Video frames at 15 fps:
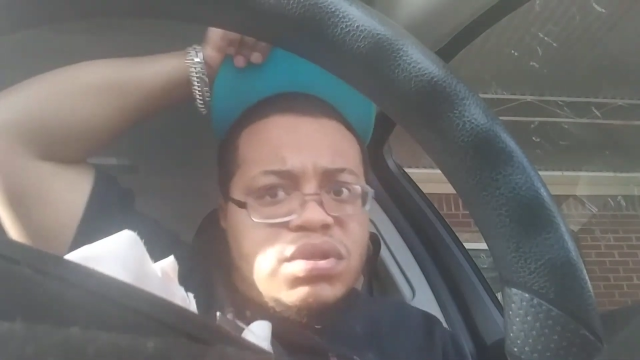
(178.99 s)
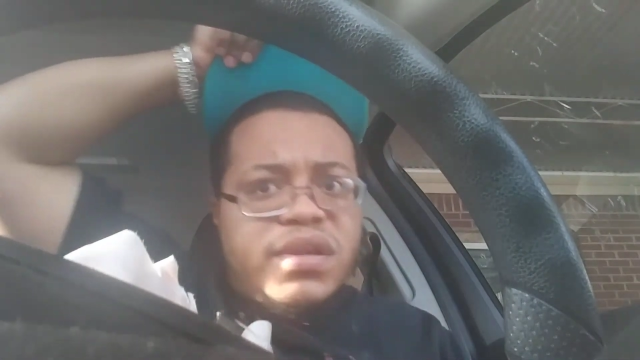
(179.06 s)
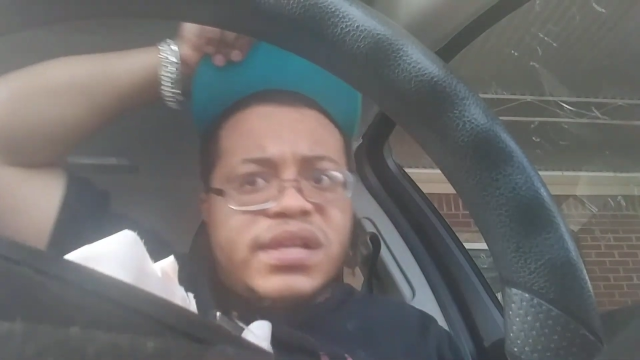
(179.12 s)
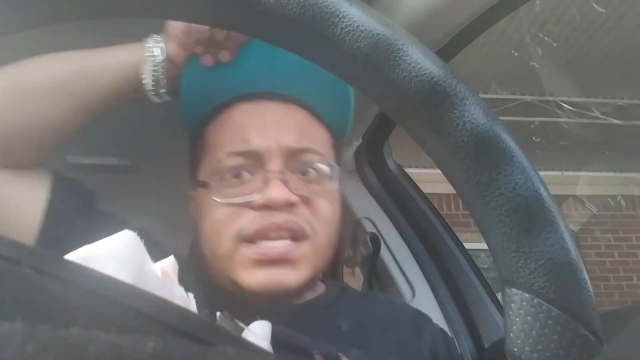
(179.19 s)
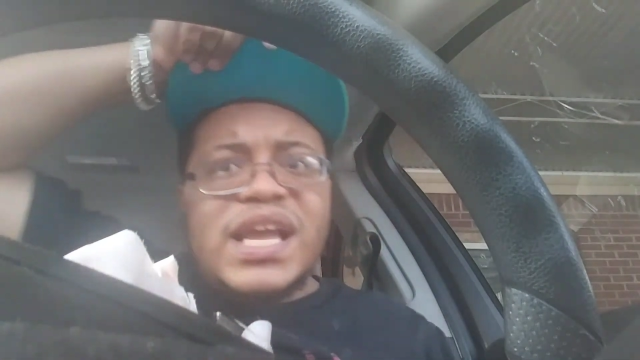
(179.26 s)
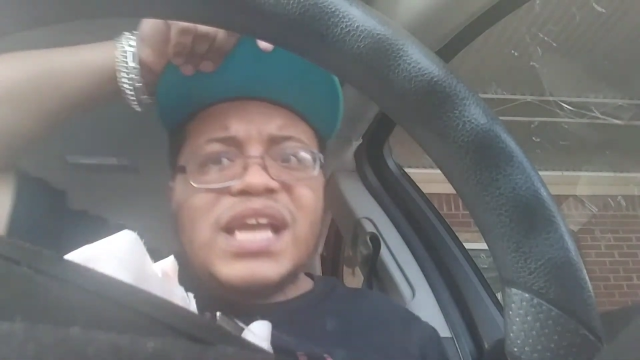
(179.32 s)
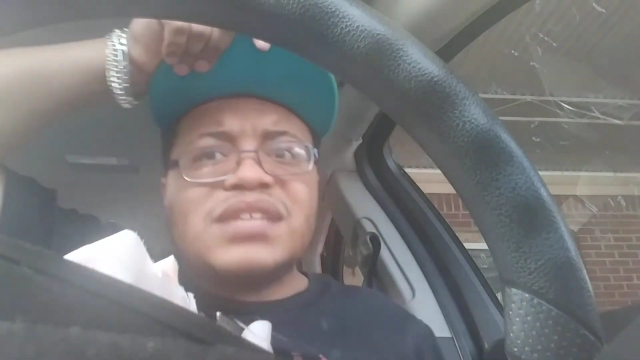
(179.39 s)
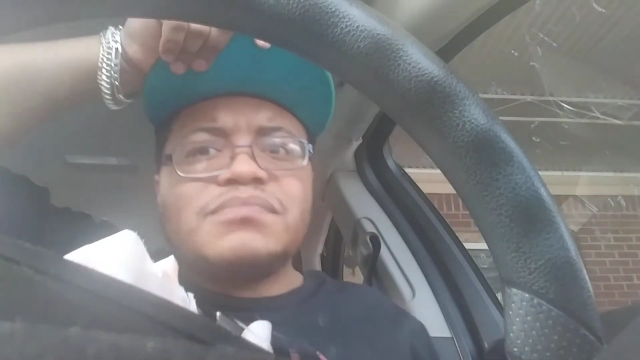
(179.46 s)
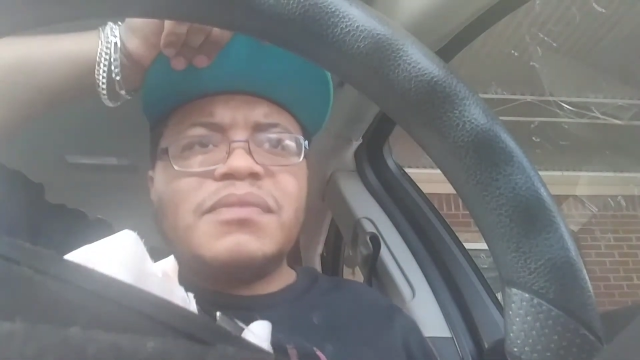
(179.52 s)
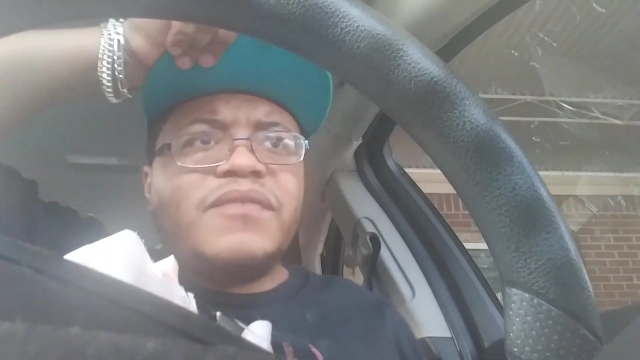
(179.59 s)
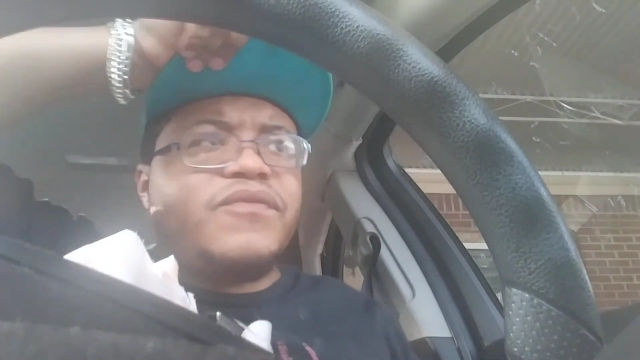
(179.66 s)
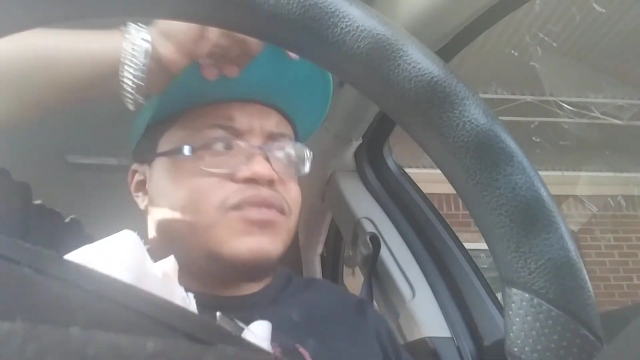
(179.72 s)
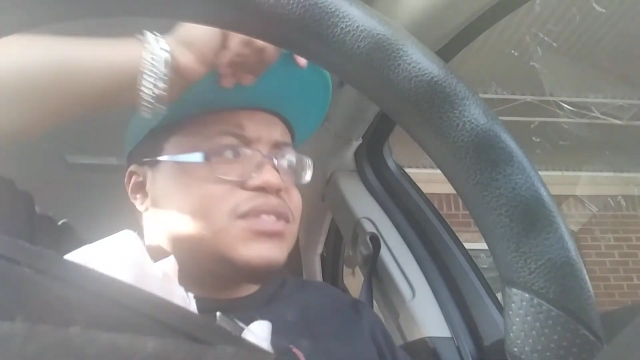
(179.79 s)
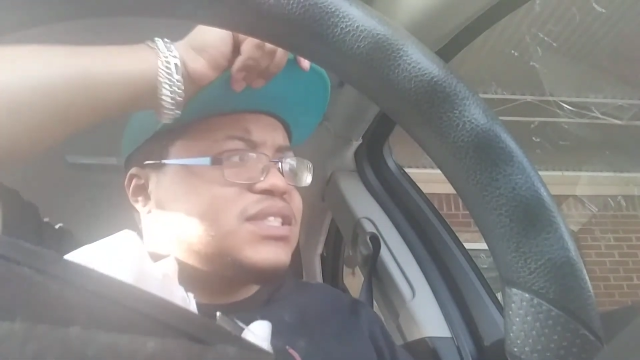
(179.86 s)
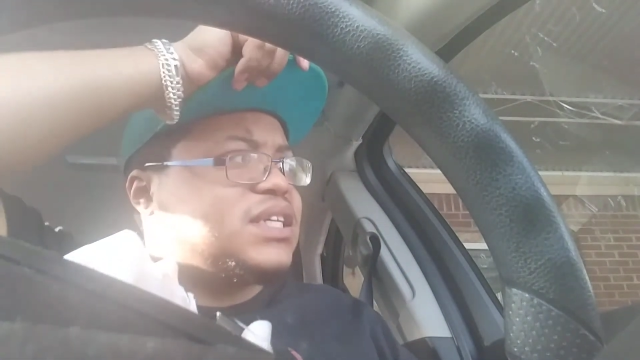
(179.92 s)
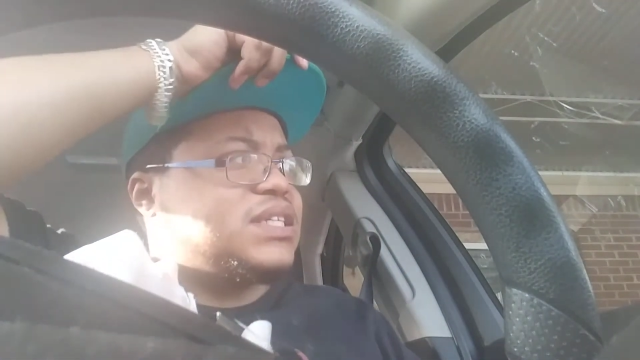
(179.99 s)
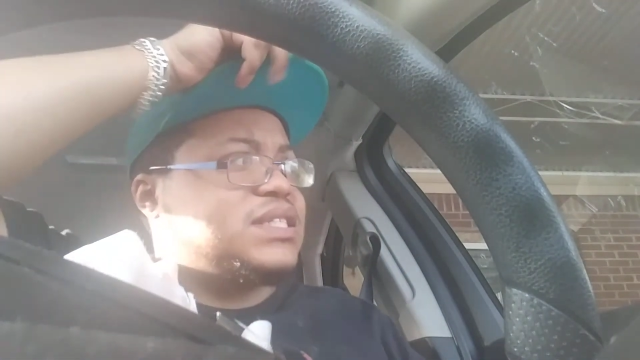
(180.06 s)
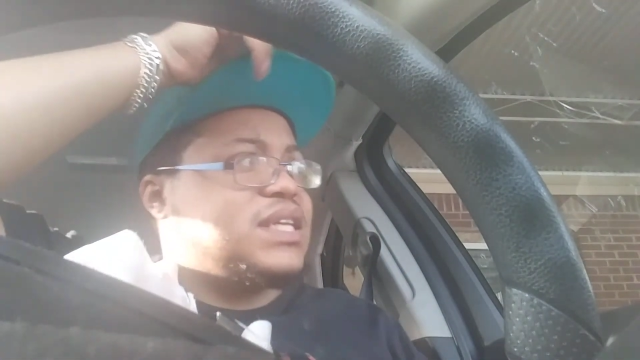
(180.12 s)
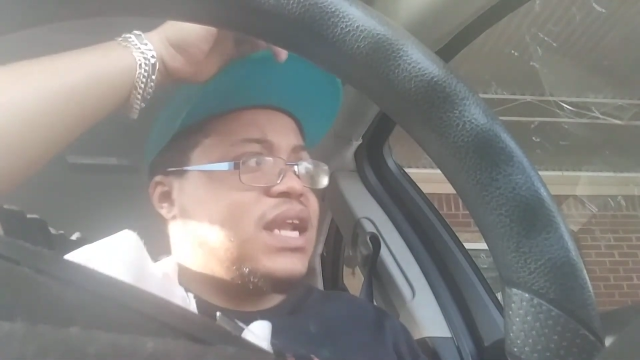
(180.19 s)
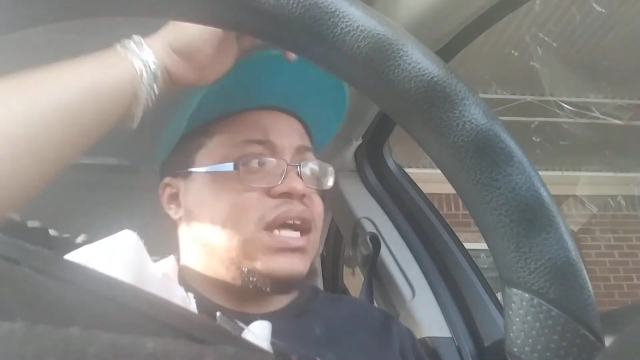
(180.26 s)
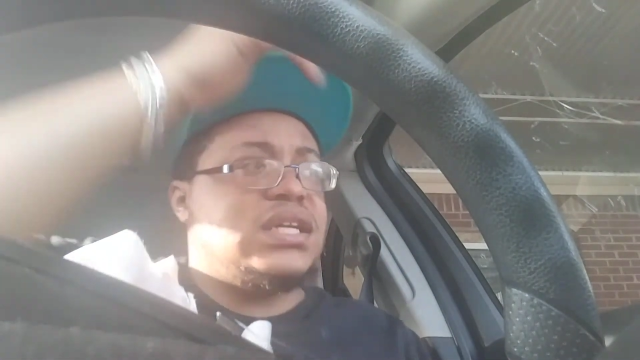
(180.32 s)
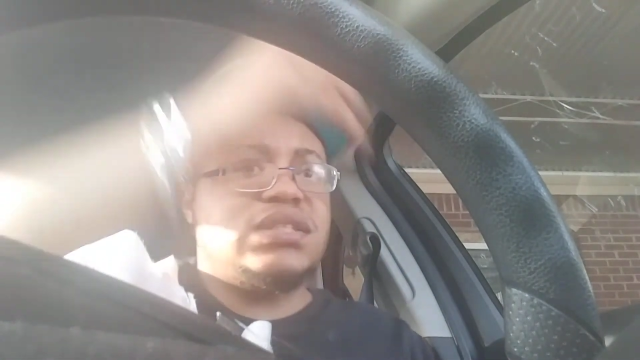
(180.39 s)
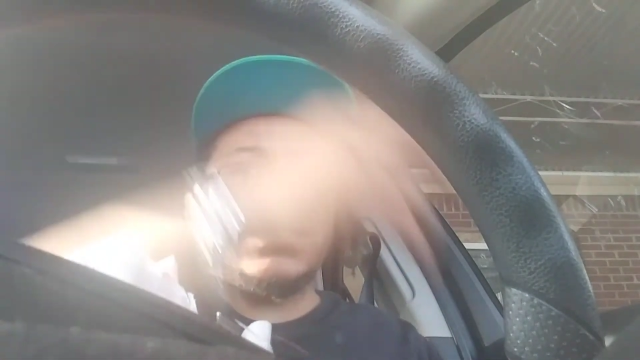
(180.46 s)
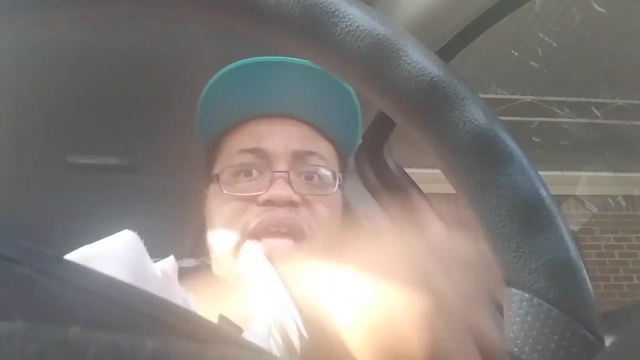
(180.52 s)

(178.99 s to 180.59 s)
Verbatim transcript: just asked me for $60 of